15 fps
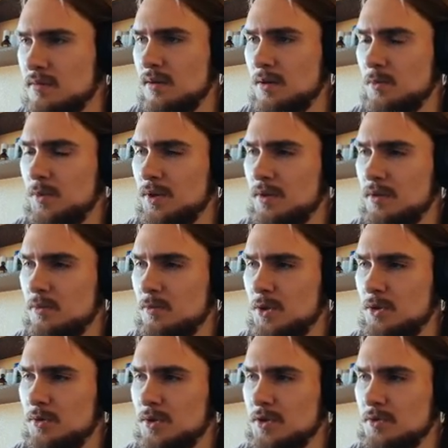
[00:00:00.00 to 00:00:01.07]
Like, when
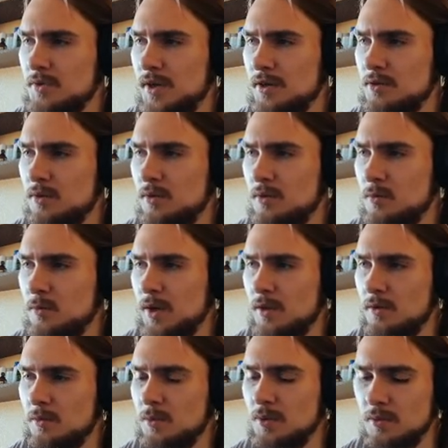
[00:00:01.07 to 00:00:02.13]
you extract all the
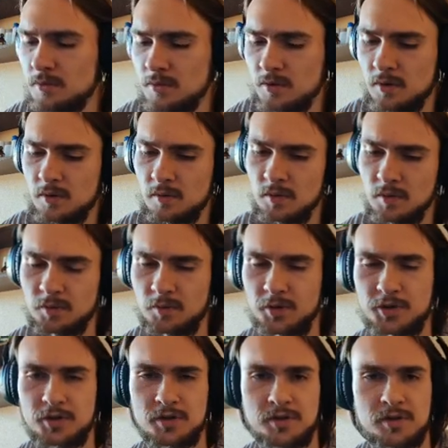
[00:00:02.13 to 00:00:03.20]
wealth, when, you know, the
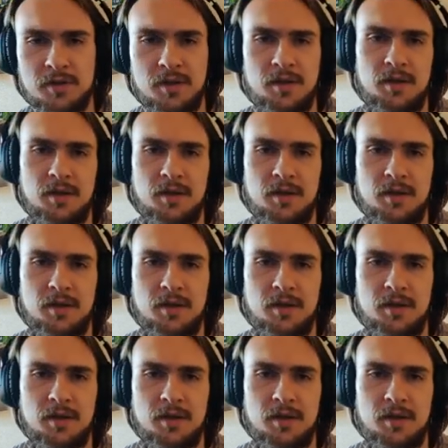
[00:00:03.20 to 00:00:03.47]
richest